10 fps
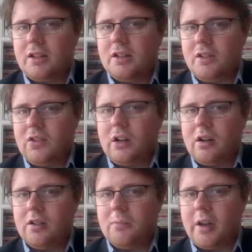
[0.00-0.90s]

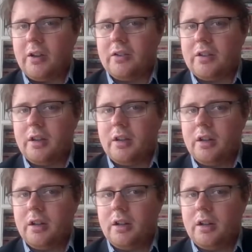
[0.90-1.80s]
concerned about it,
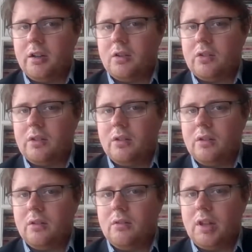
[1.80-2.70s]
and
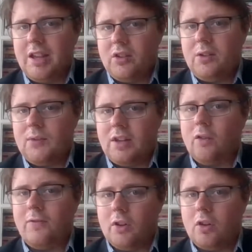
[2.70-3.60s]
it seems an
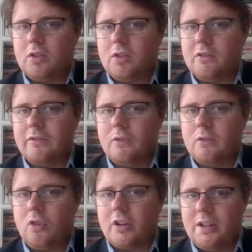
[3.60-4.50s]
awful lot of
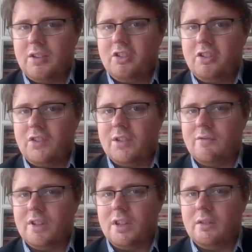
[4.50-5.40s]
organisations in
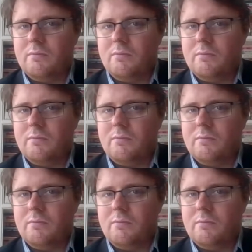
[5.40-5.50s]
the